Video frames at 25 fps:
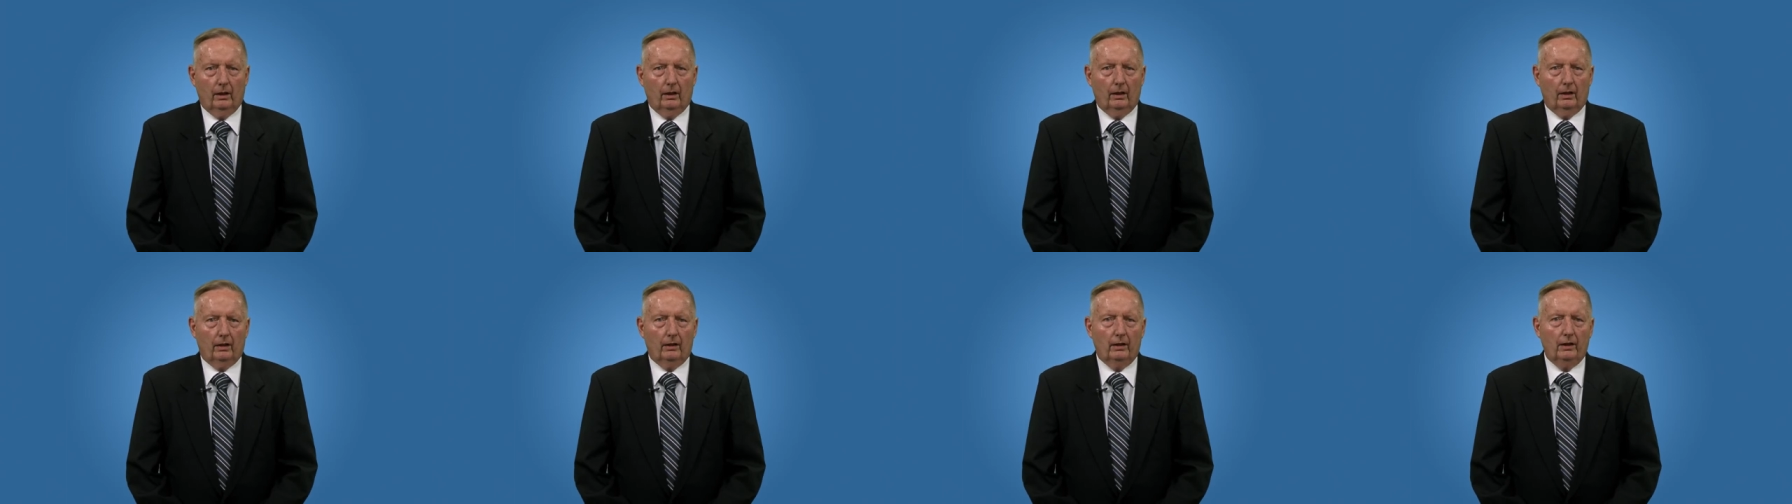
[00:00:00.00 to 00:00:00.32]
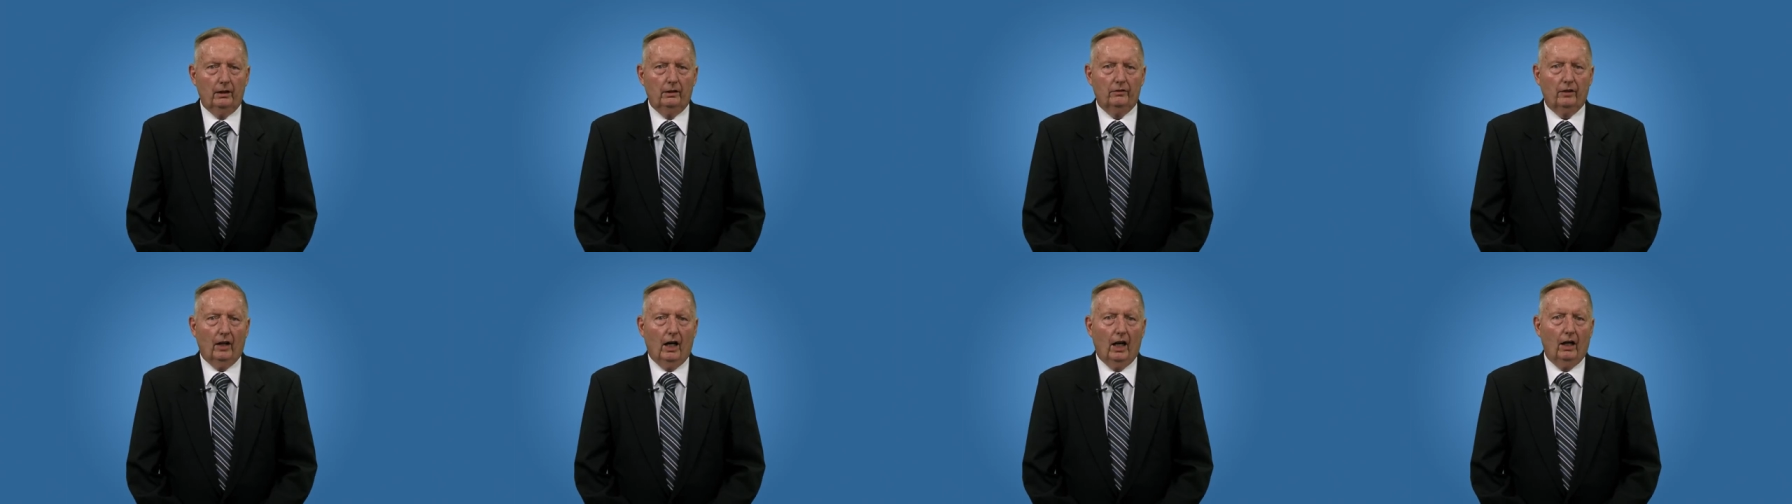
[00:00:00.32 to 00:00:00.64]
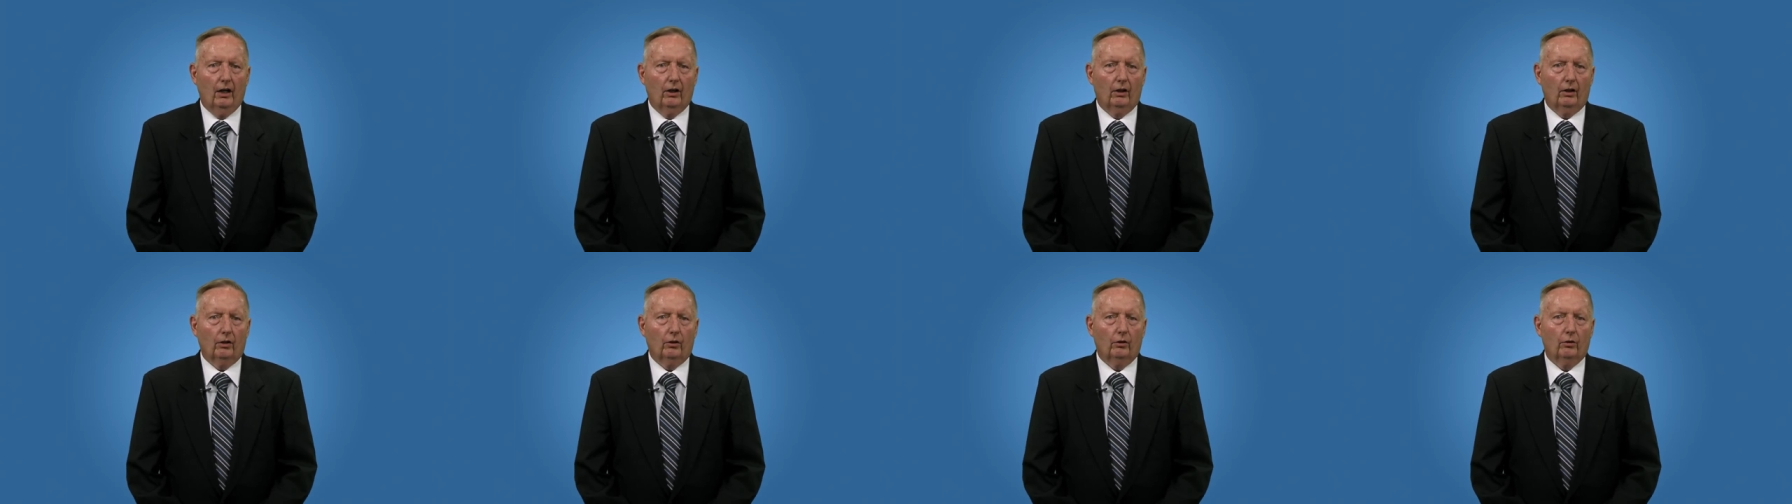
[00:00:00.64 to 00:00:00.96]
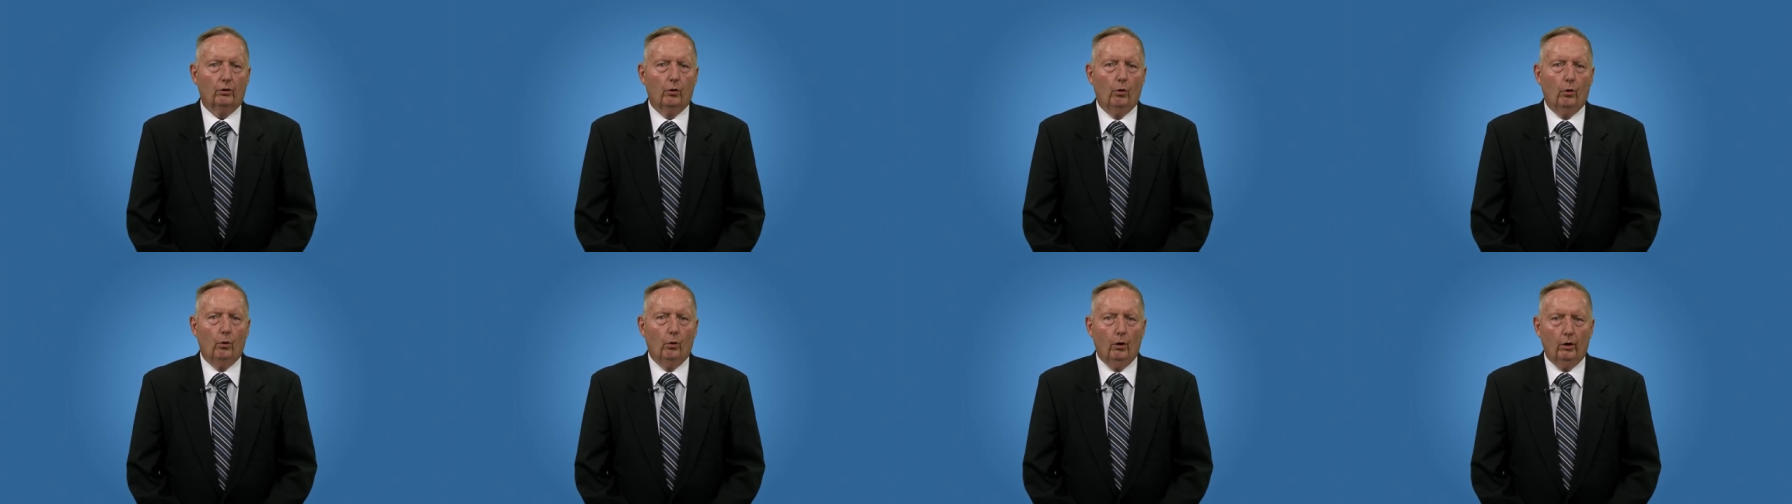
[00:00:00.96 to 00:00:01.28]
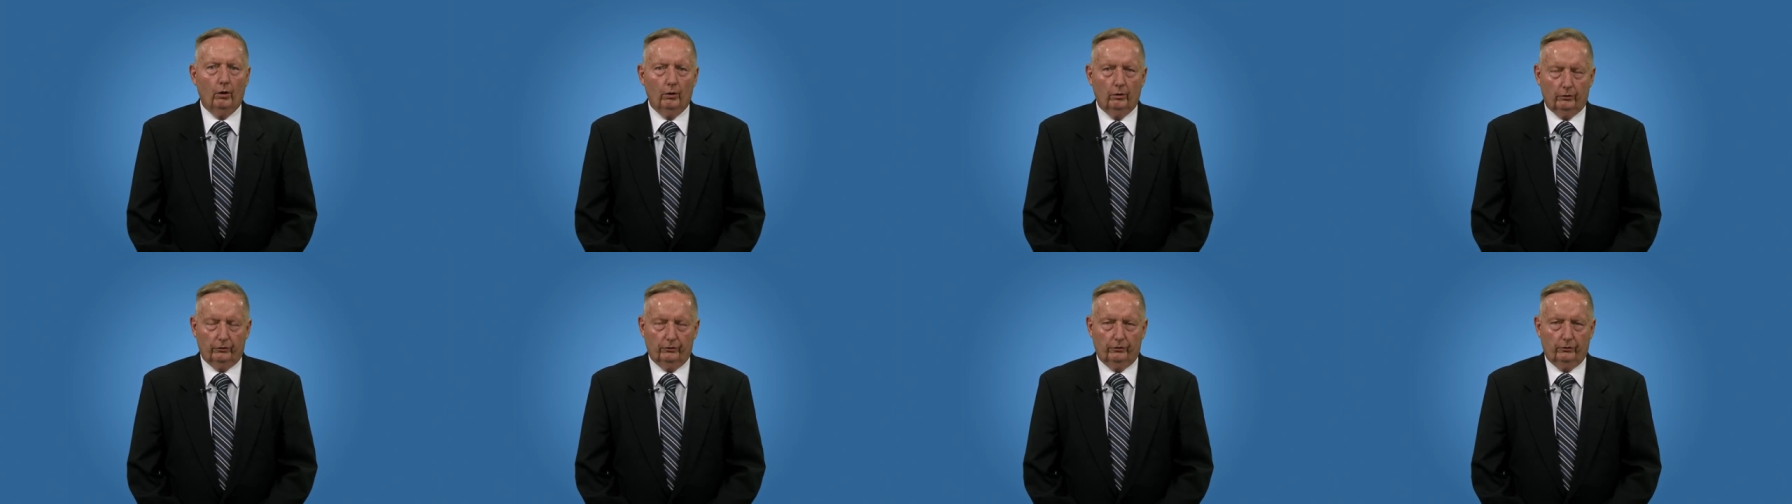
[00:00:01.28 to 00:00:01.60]
These are
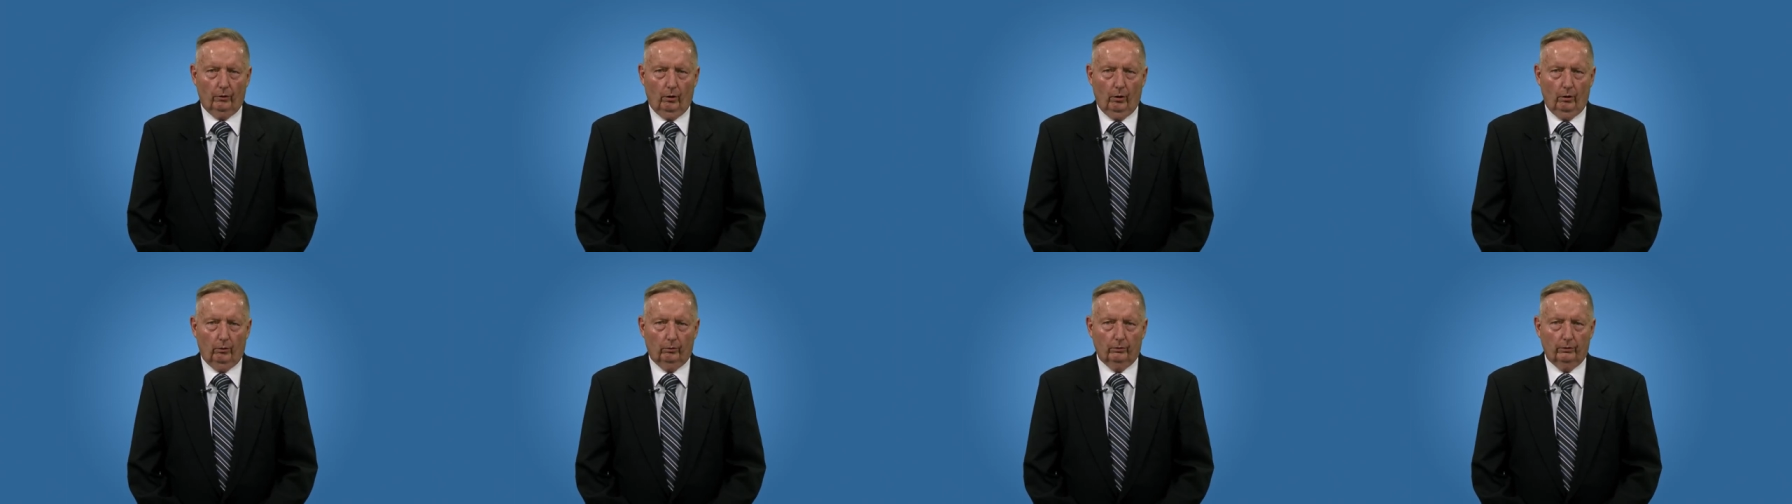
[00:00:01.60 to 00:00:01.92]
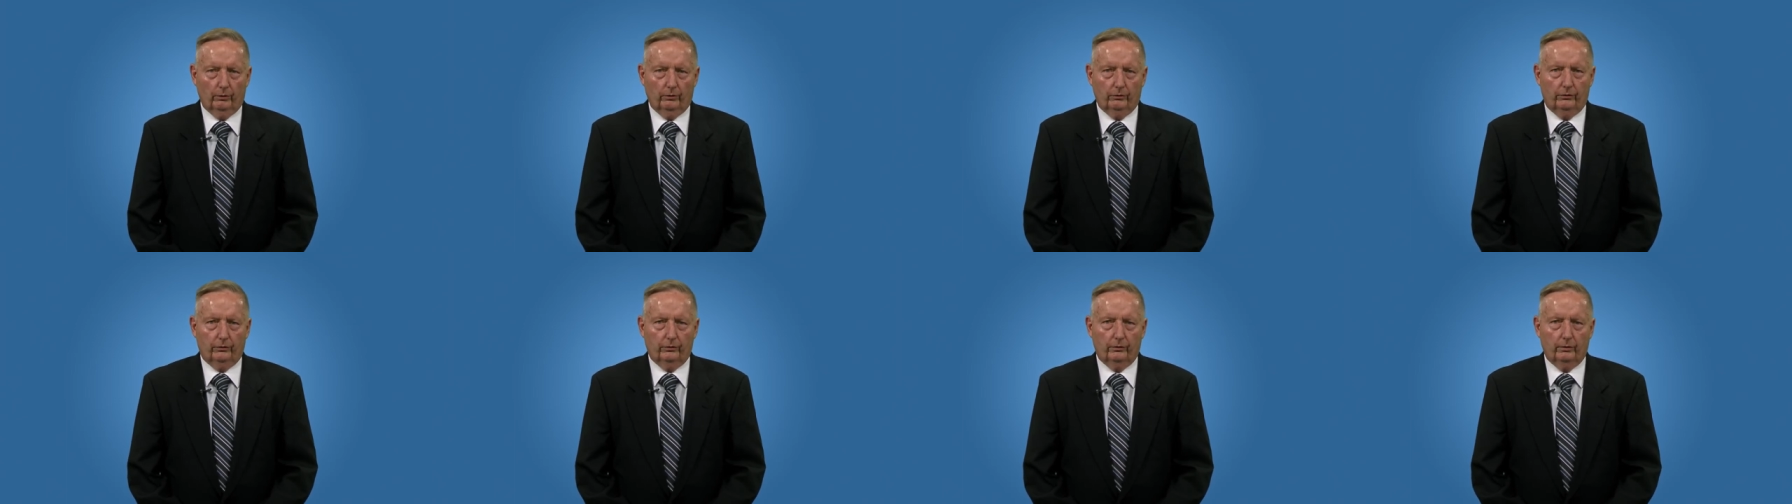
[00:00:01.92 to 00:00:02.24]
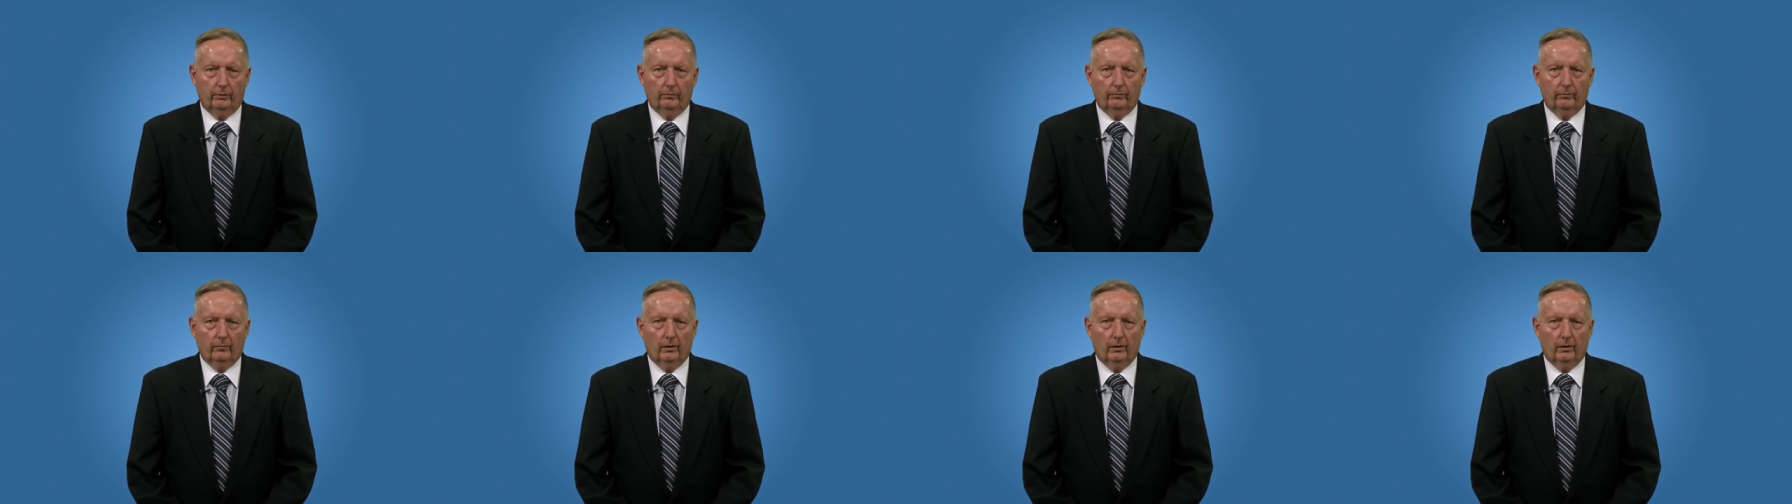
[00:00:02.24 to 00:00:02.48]
cornerstones